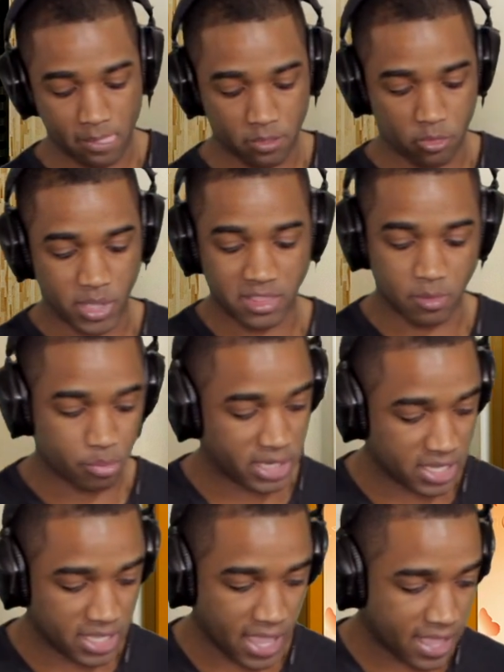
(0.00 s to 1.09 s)
So we got the
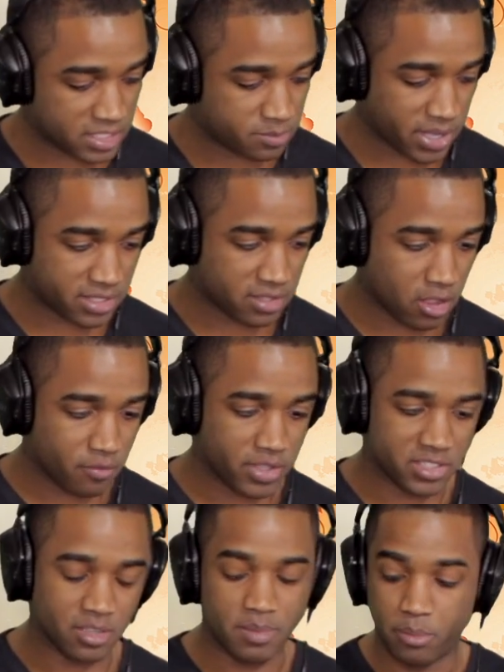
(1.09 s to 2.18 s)
branding aspect of
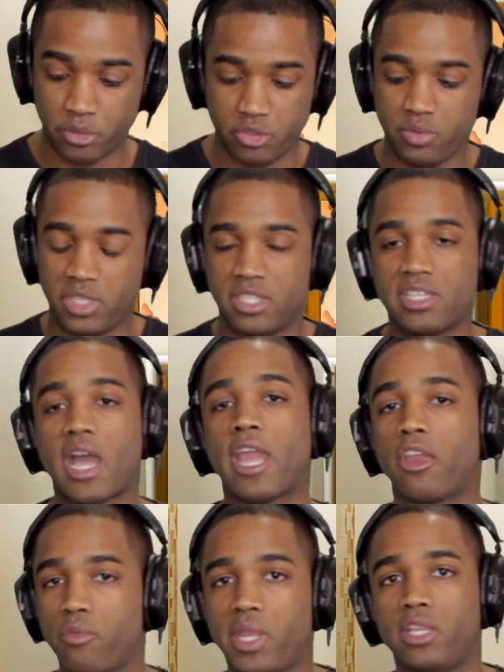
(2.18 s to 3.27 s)
it. Some people do the
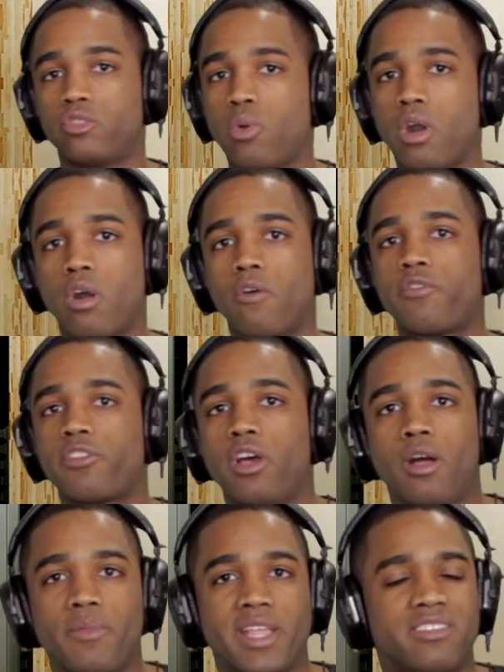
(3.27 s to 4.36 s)
entire Rane
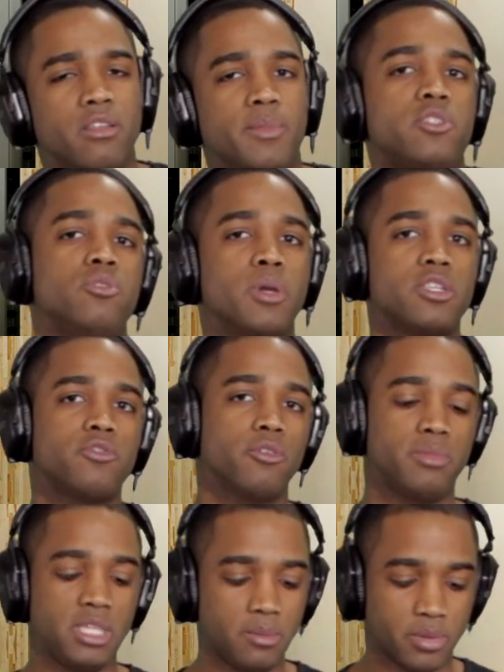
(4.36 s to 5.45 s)
12s. That's a little bit too much for
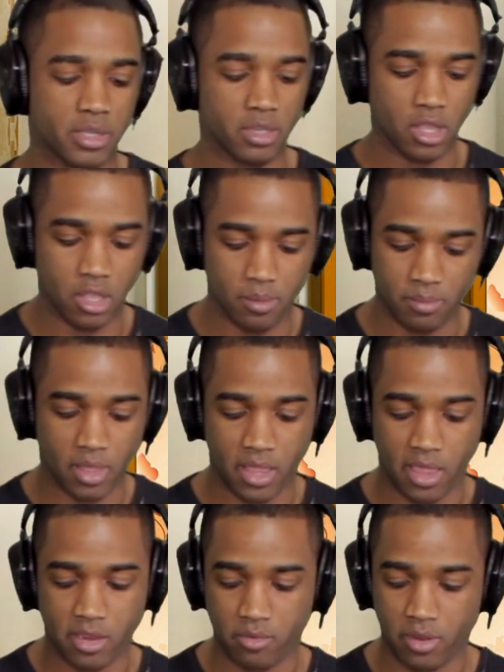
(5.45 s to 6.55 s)
me, but
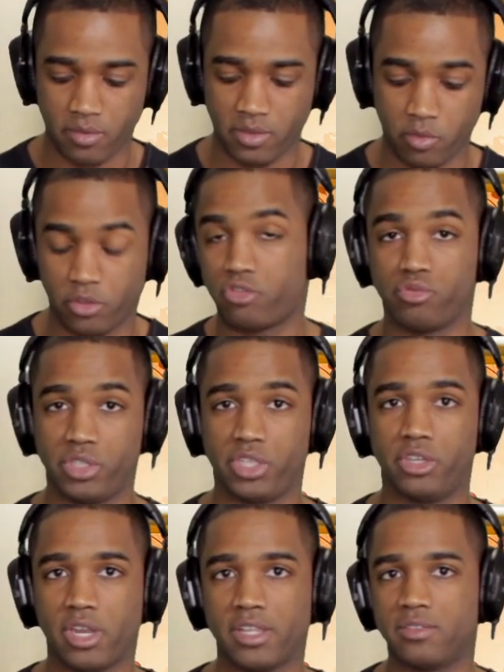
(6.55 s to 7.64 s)
it looks really
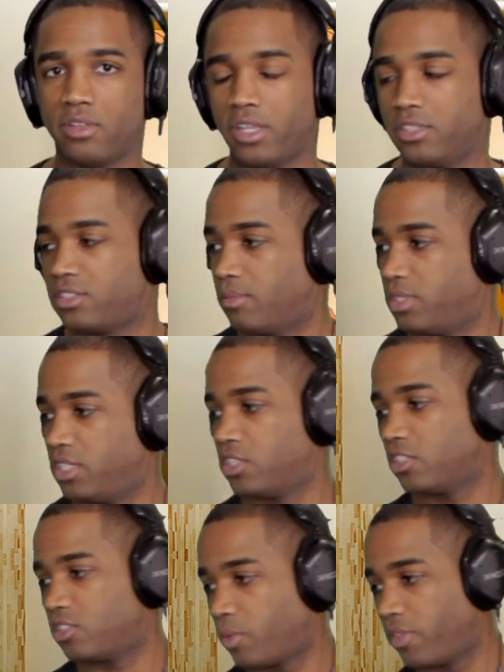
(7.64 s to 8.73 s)
good on some
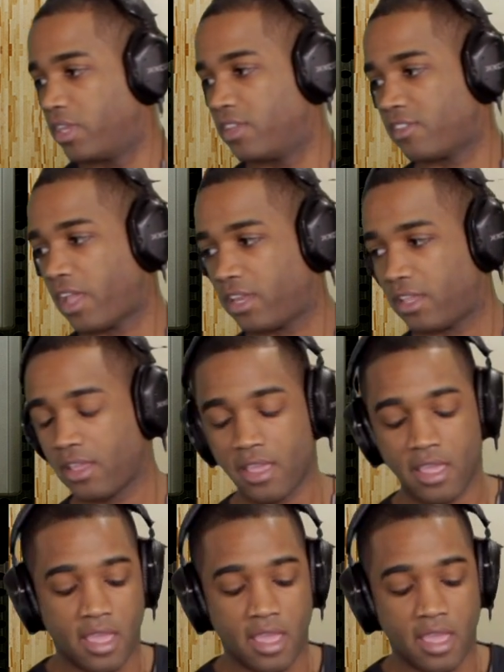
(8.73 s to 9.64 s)
DJs the way they design it.